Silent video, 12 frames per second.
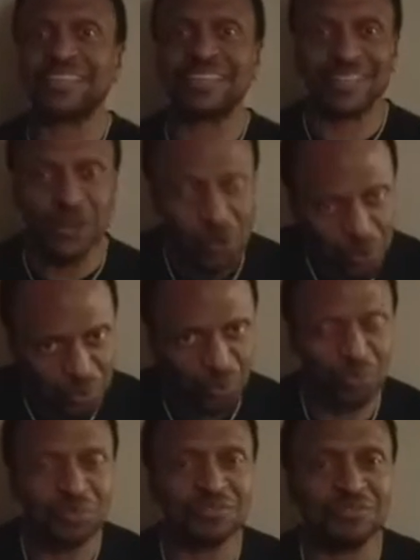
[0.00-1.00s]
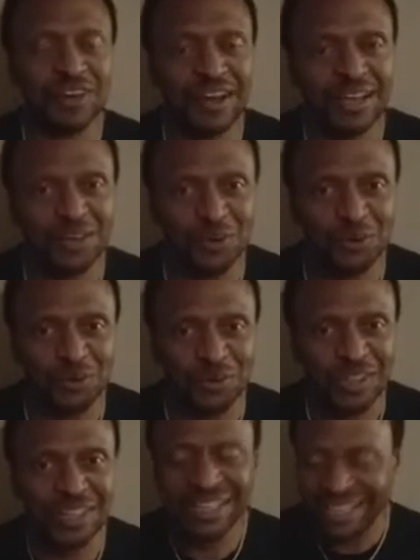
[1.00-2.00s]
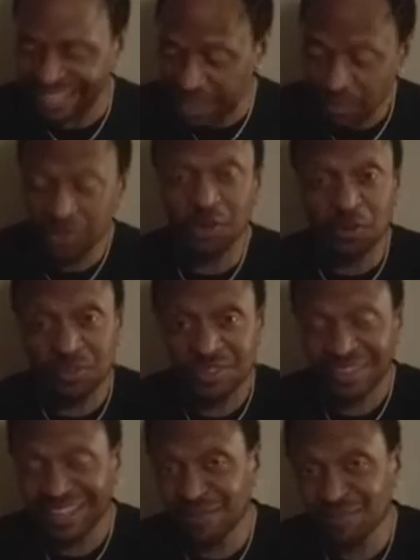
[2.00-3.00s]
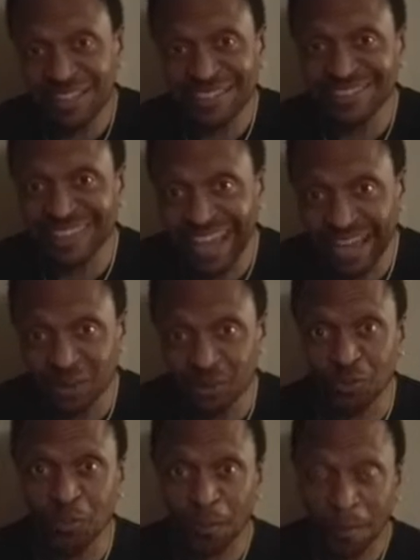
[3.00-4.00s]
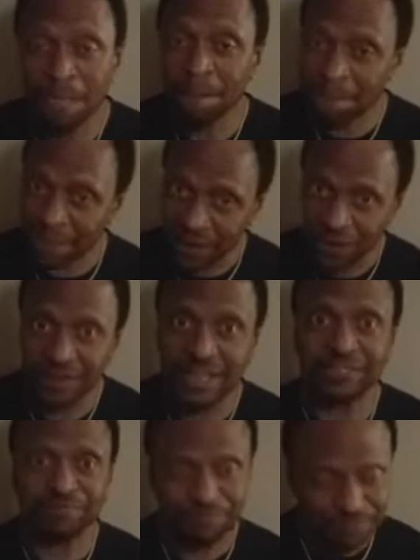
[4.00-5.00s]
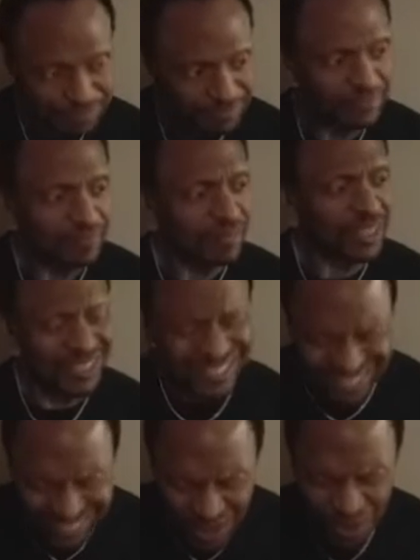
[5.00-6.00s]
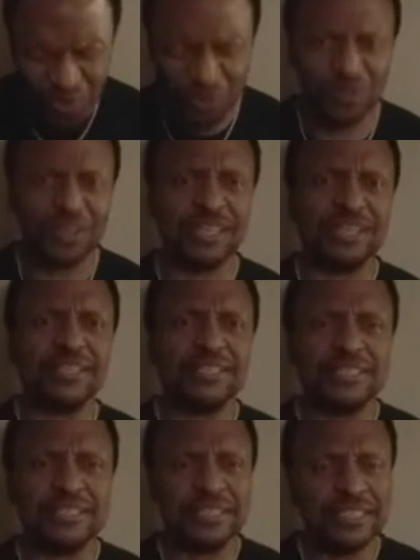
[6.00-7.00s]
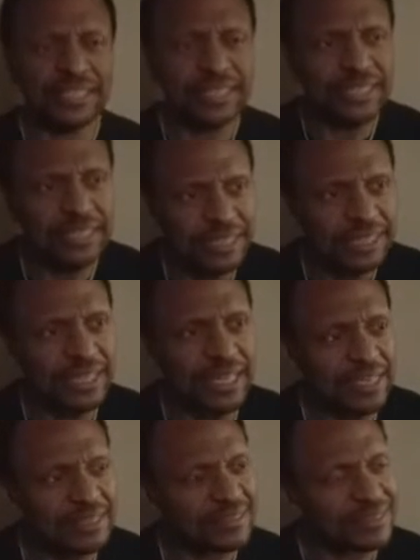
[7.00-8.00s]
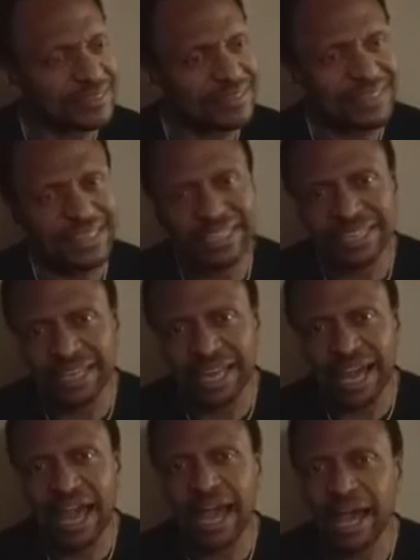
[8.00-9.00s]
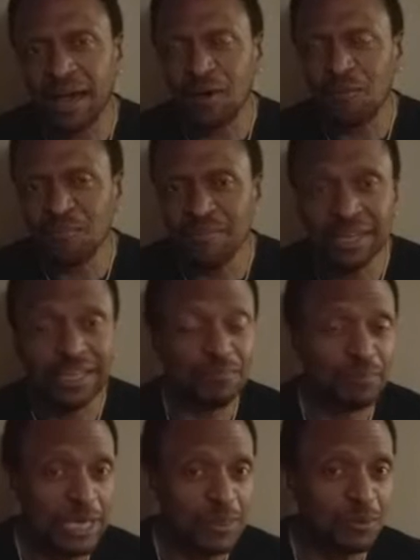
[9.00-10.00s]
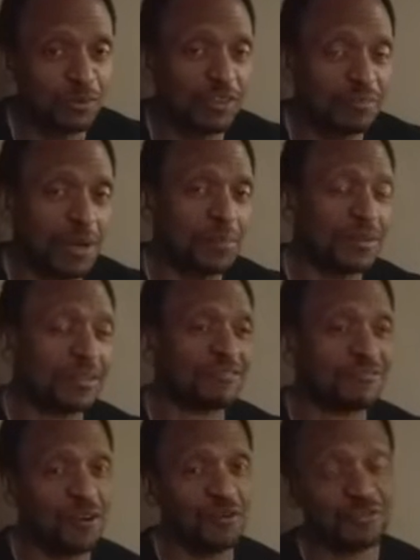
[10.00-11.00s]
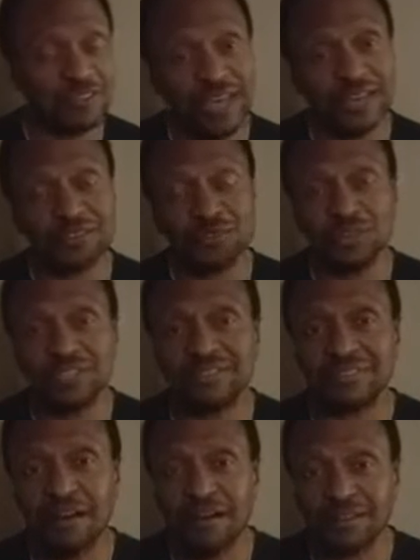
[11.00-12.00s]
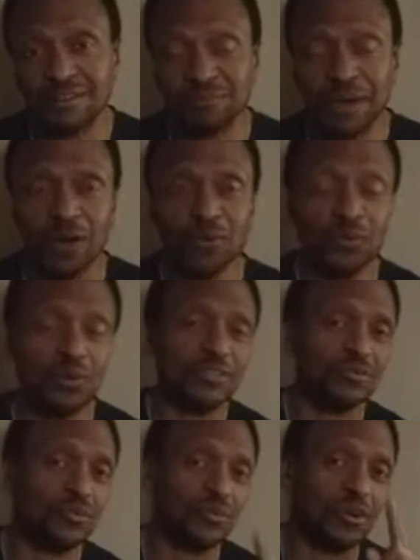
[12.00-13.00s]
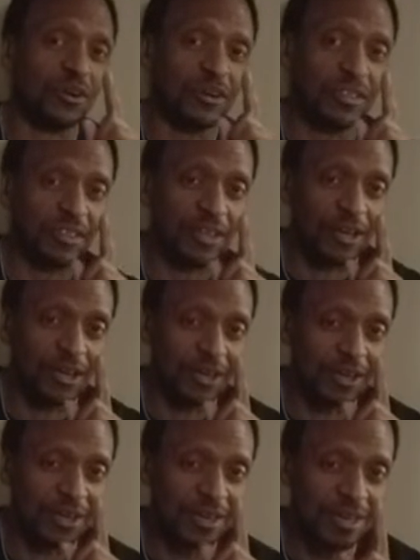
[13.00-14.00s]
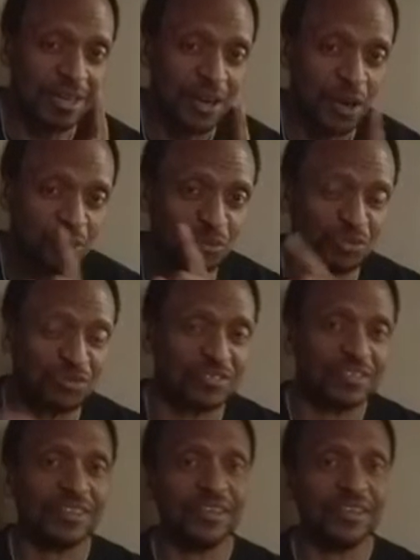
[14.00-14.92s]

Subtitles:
Cool. Very cool. Let me know what you think about this angle. All right. So let's see how many people remember the first things we talked about, which were the notes.